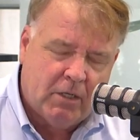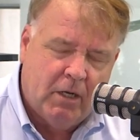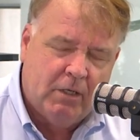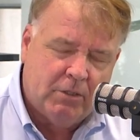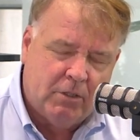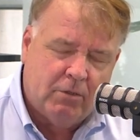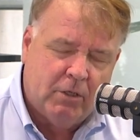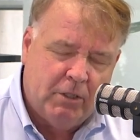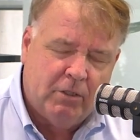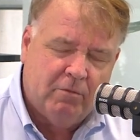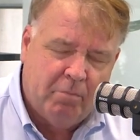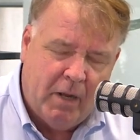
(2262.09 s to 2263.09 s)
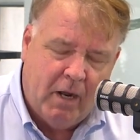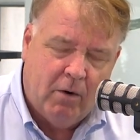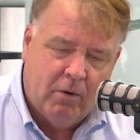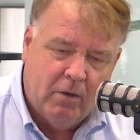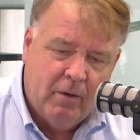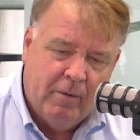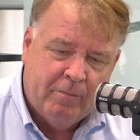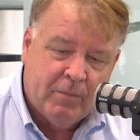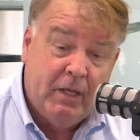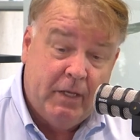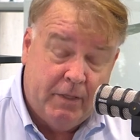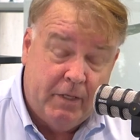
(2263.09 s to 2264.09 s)
concentration of power
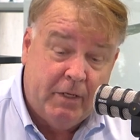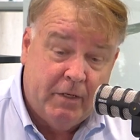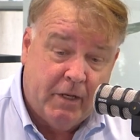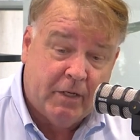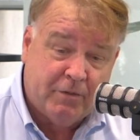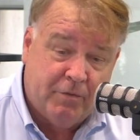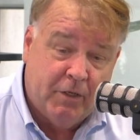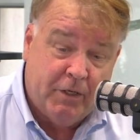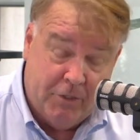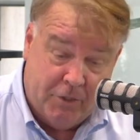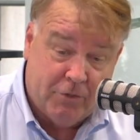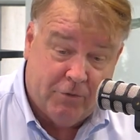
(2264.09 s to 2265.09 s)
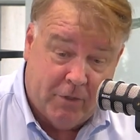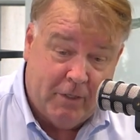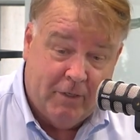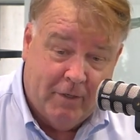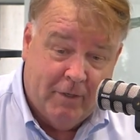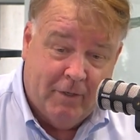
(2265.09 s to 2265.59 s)
in the index fund industry,